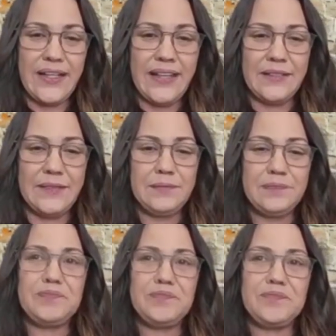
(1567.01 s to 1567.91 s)
And
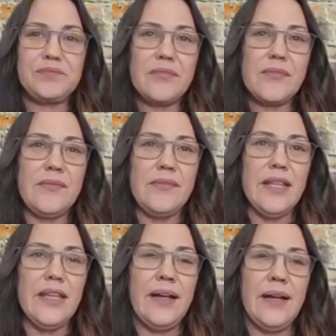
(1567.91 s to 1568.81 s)

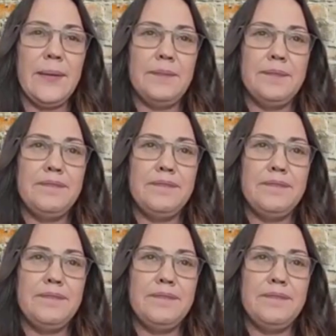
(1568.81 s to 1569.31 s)
um,